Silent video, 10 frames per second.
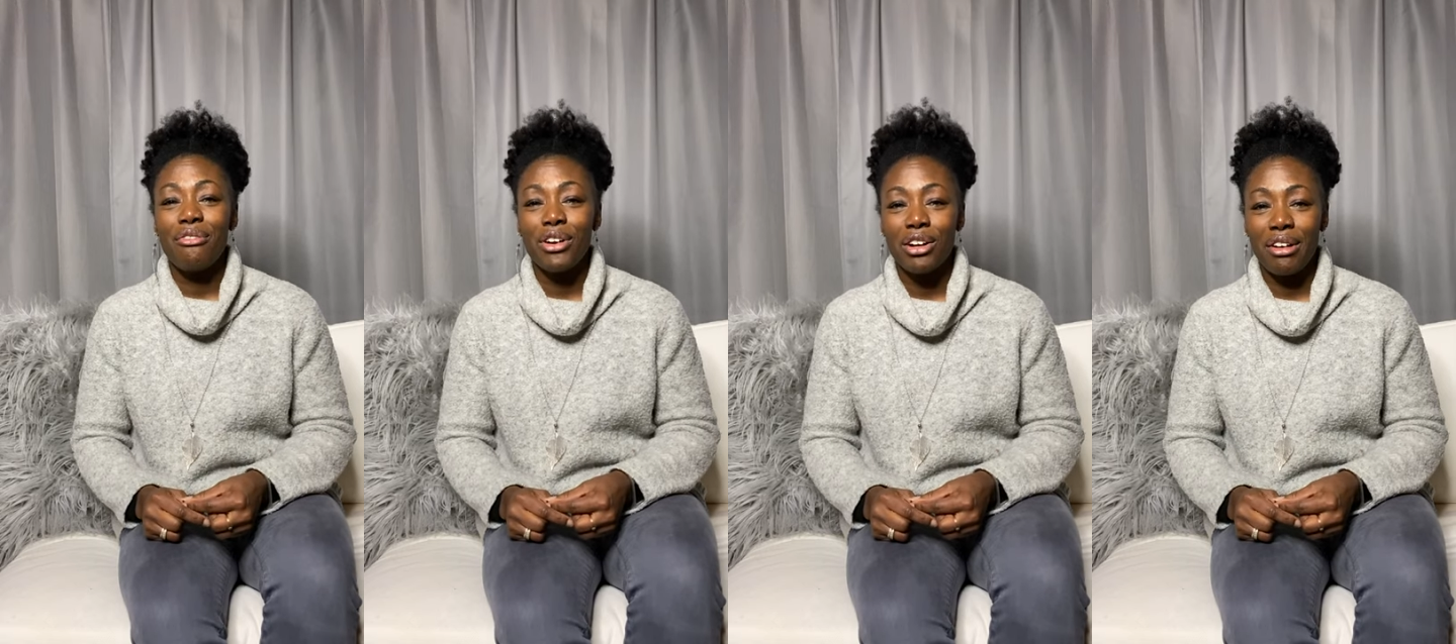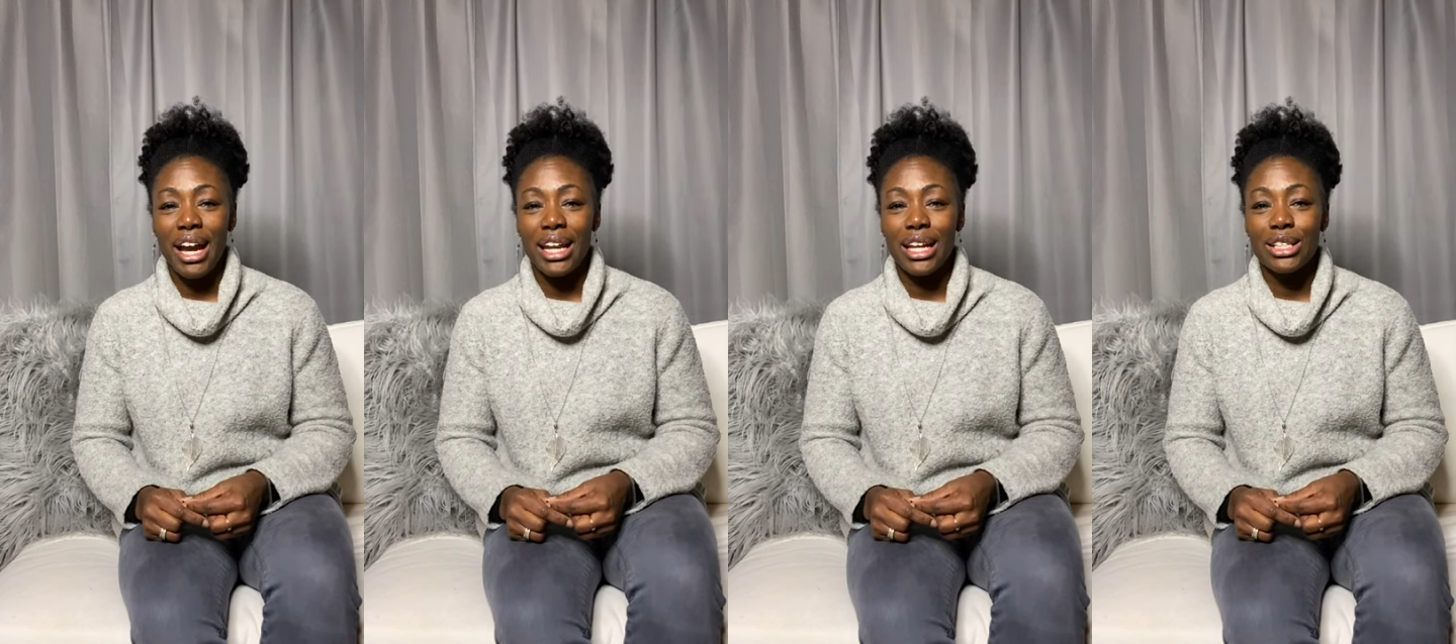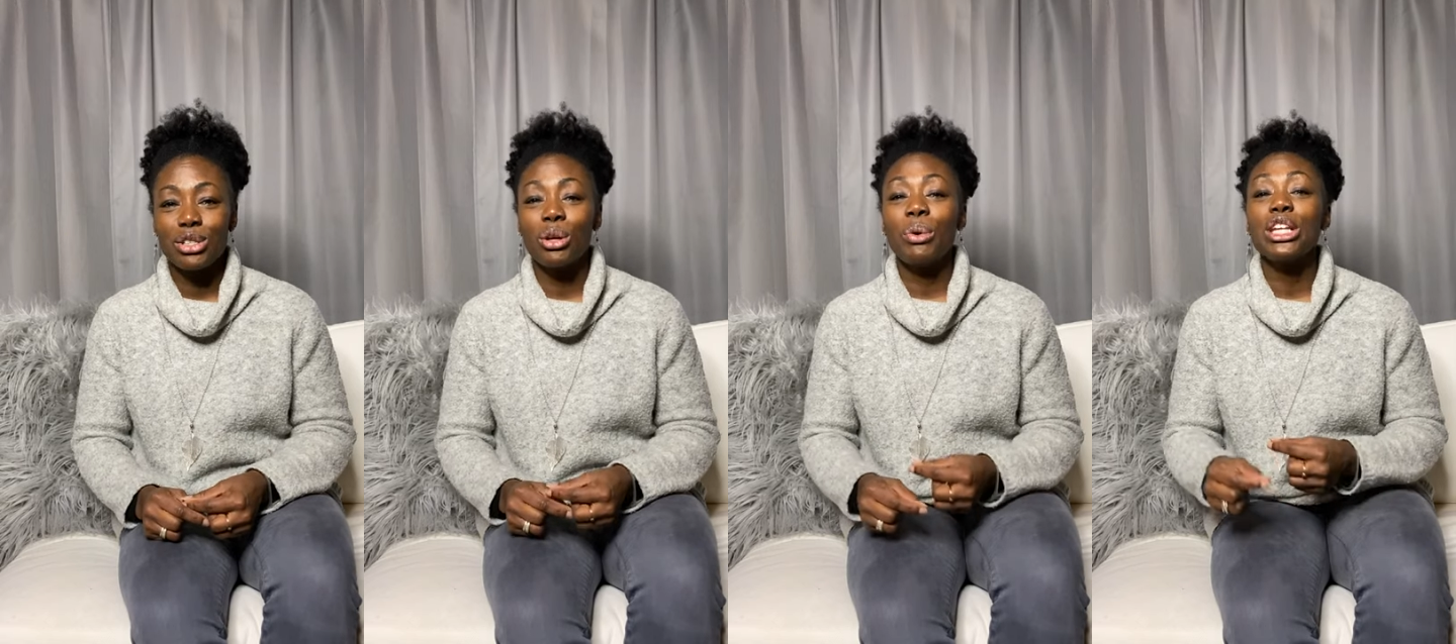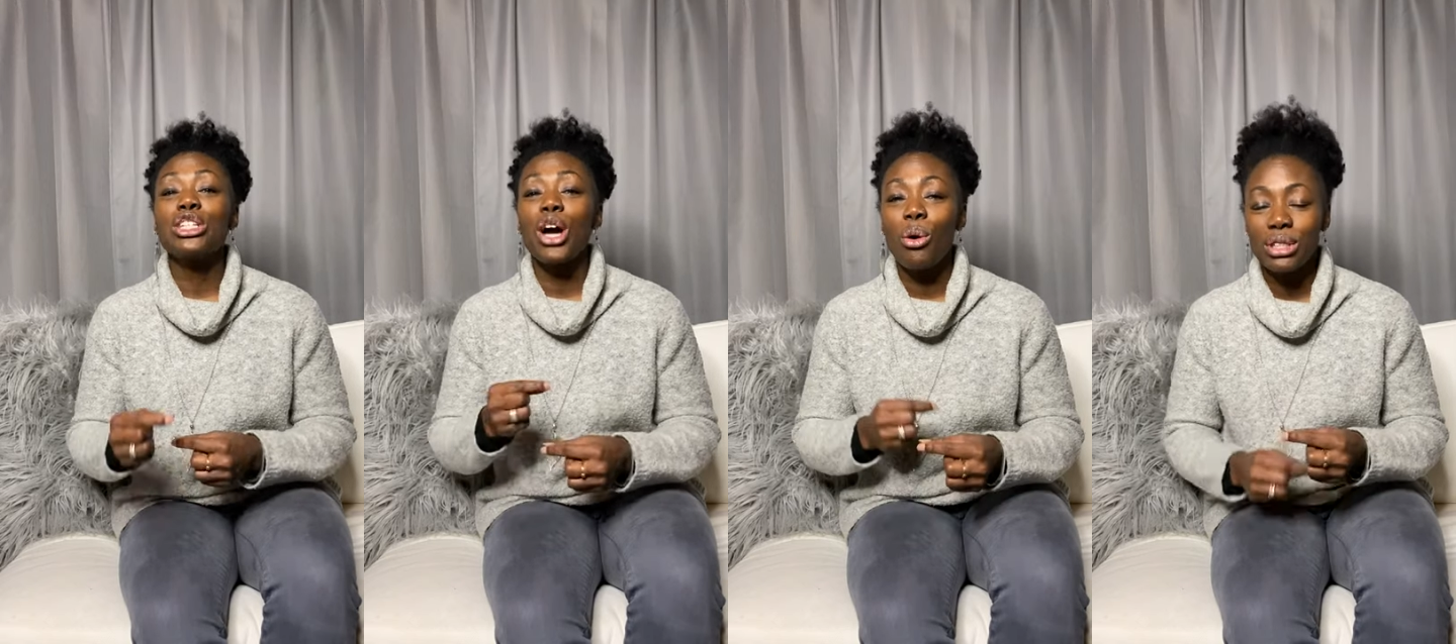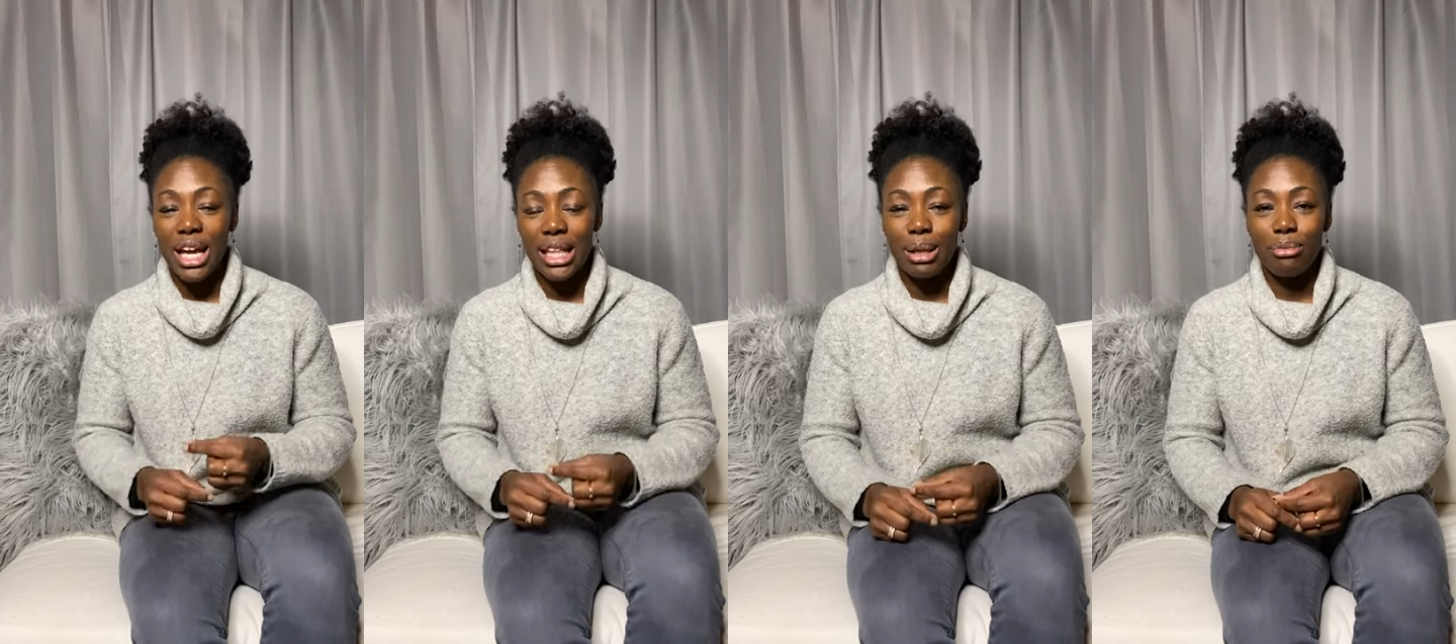for granted so that we don't
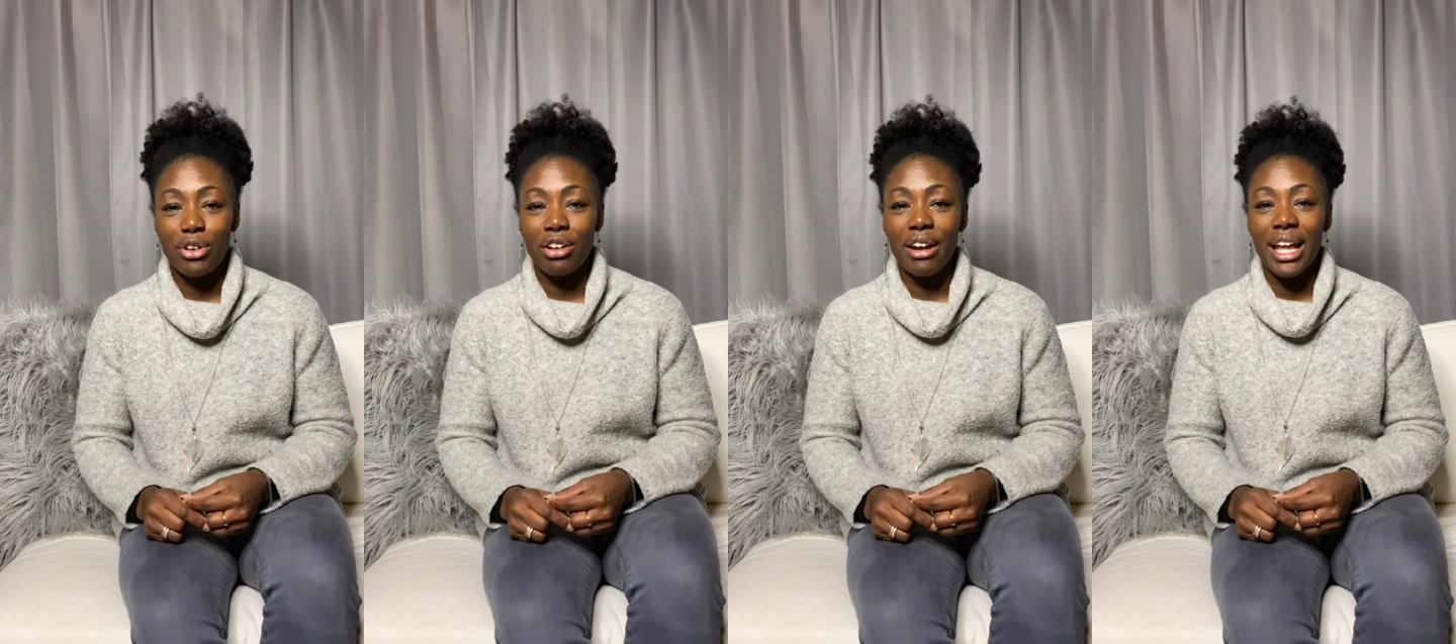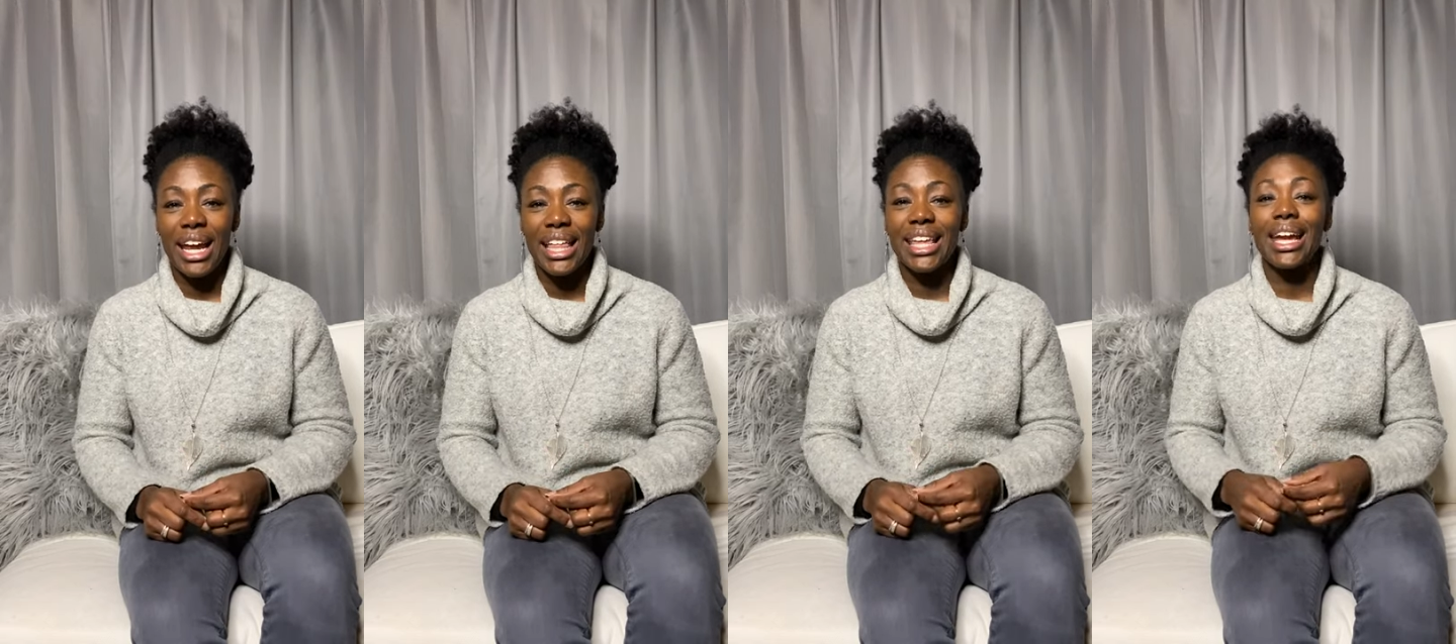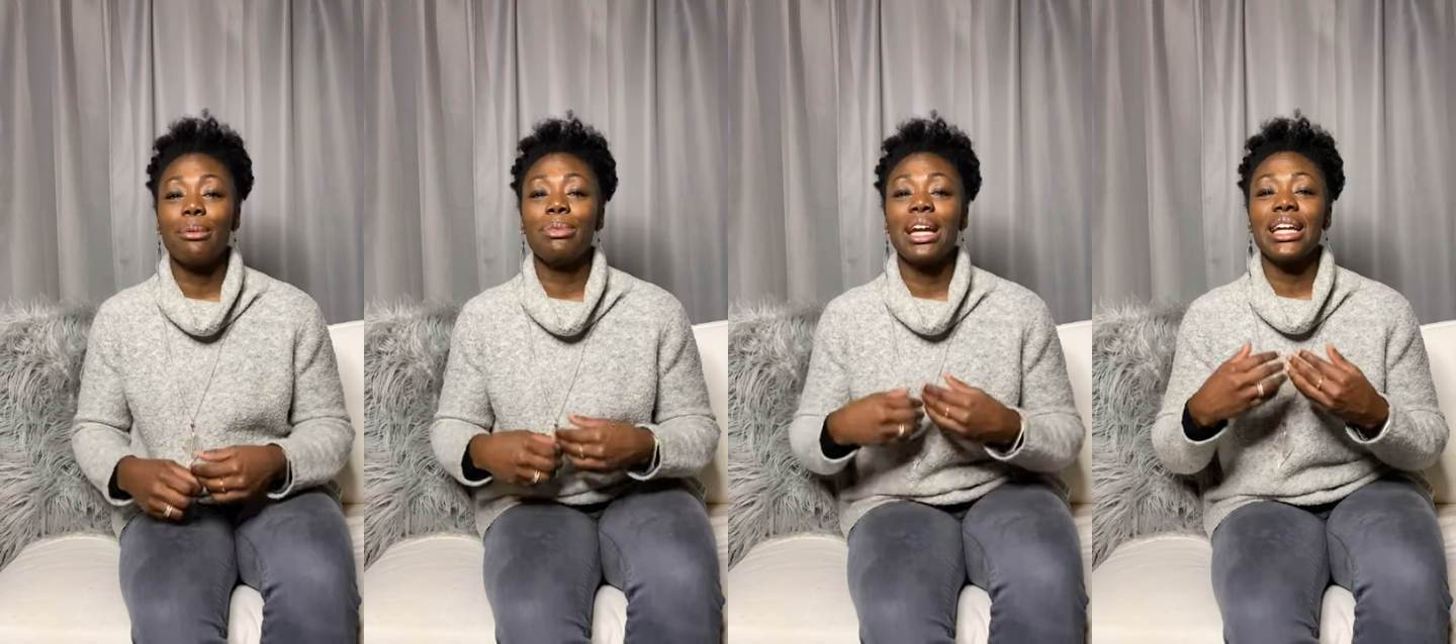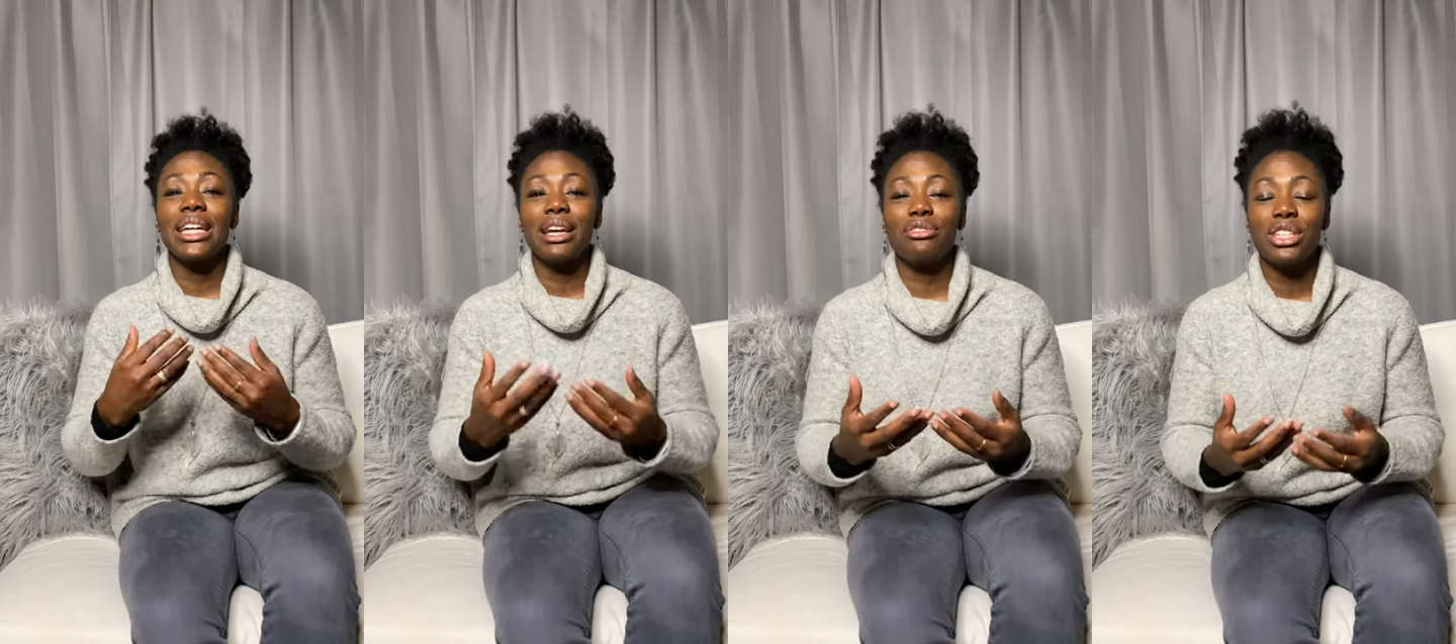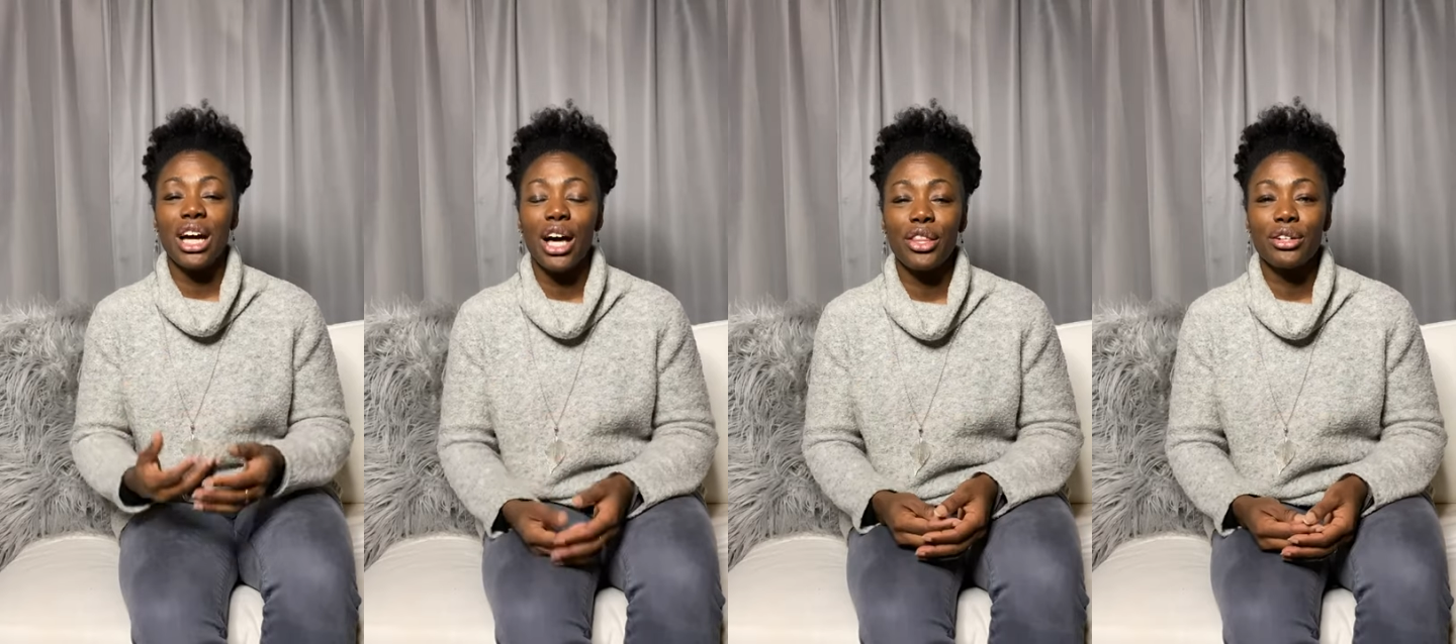take them for granted and they can be a gift
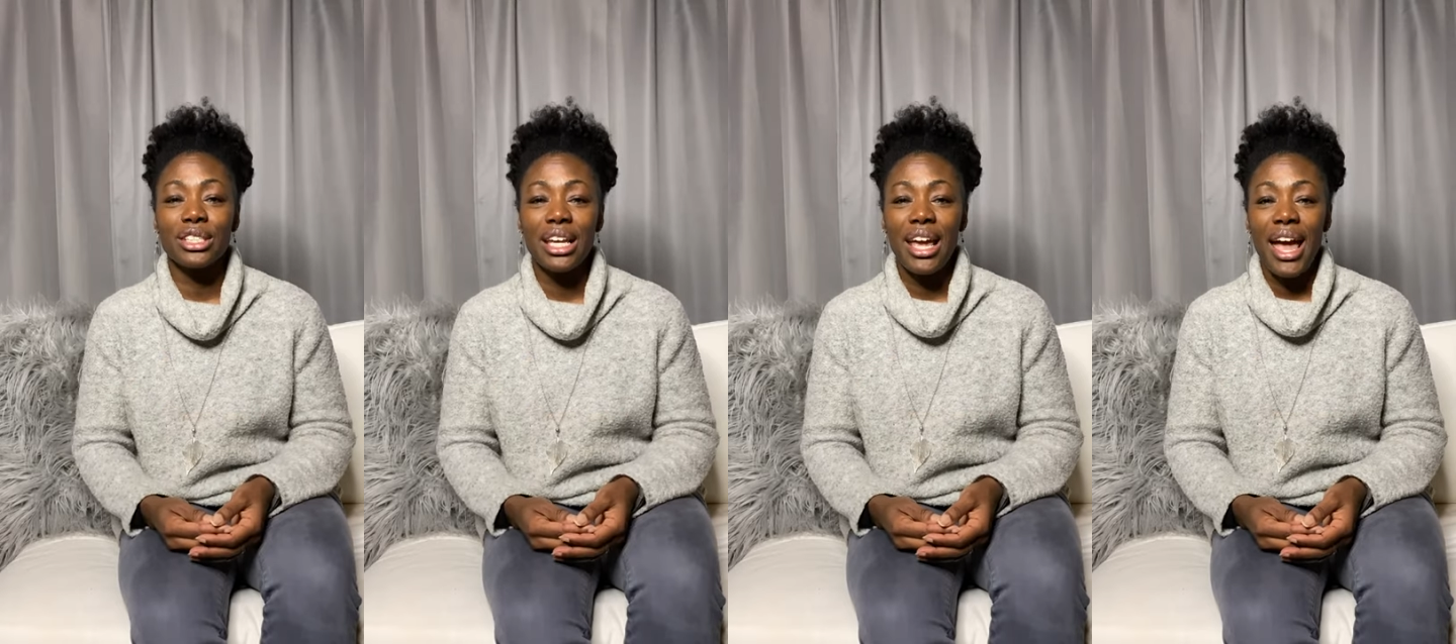to others